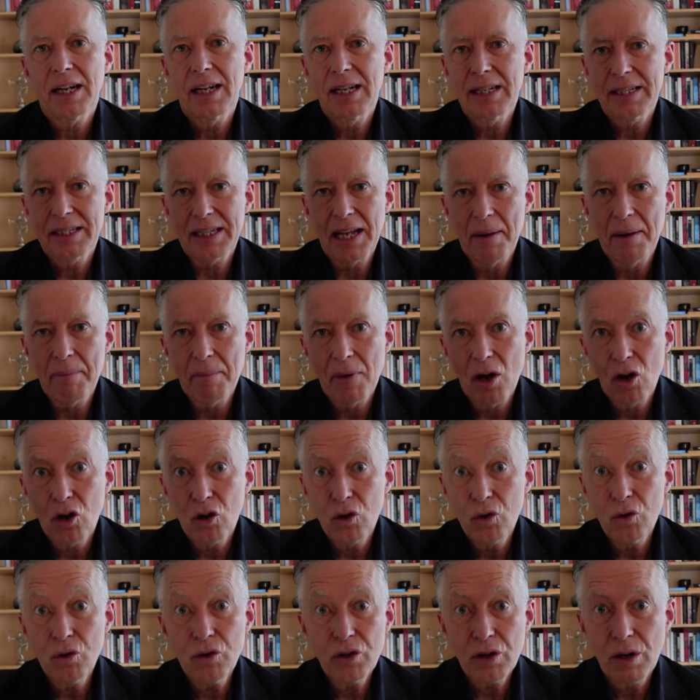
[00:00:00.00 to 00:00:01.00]
some
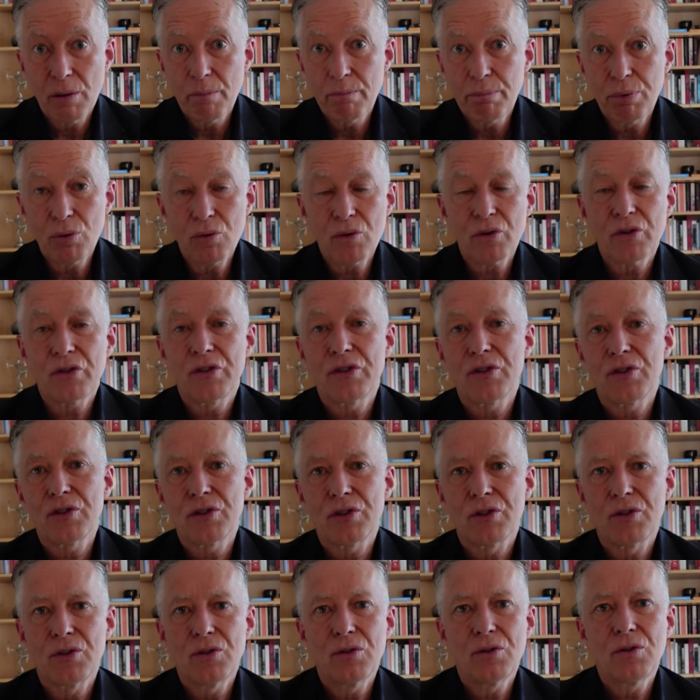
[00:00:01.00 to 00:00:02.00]
good books
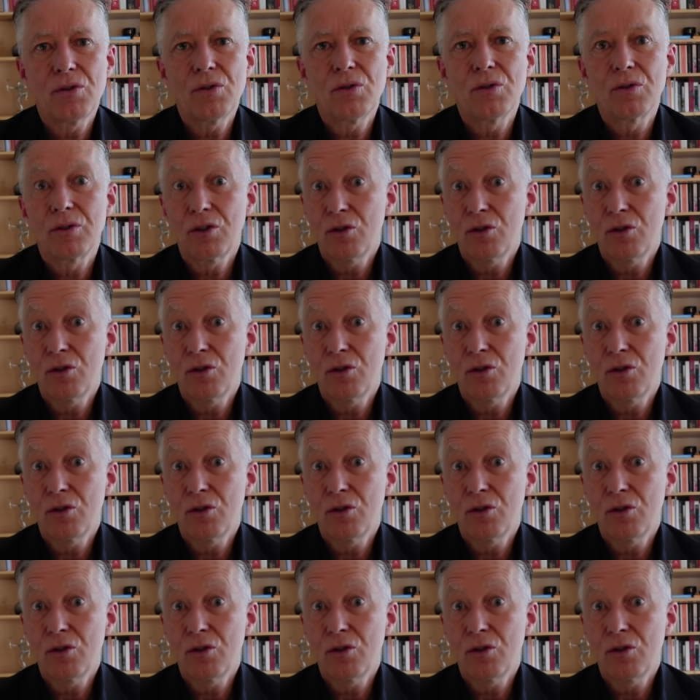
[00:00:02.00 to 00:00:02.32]
to,